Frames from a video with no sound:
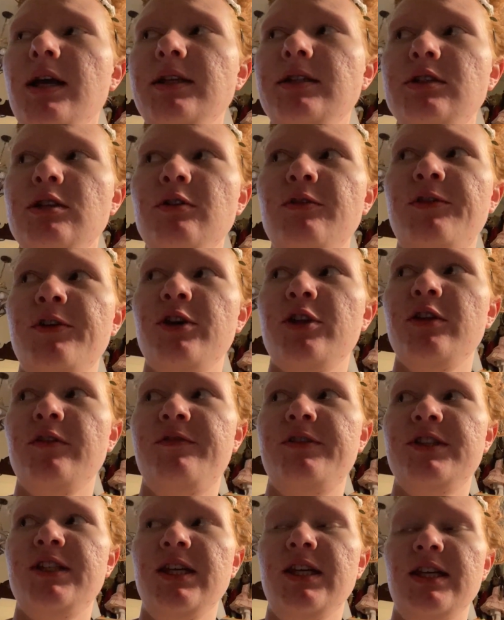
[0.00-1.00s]
still feel the
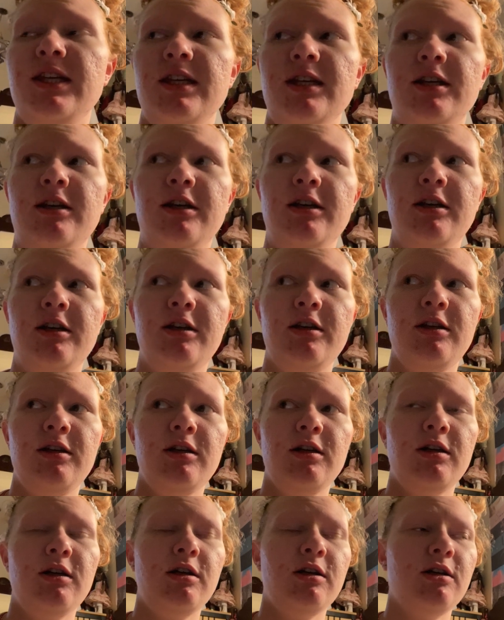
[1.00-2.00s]
fatigue.
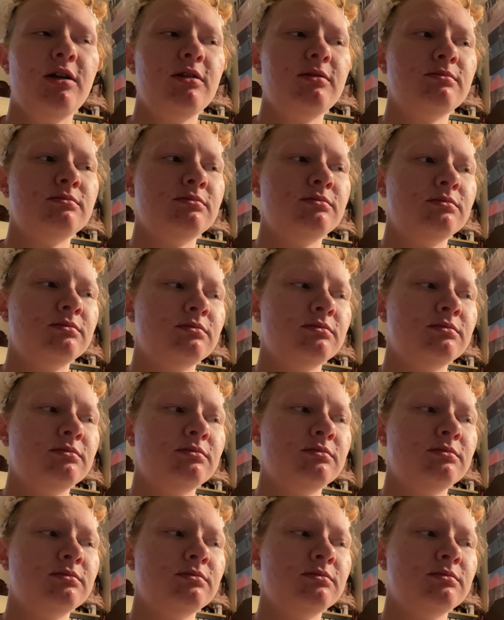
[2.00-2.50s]
But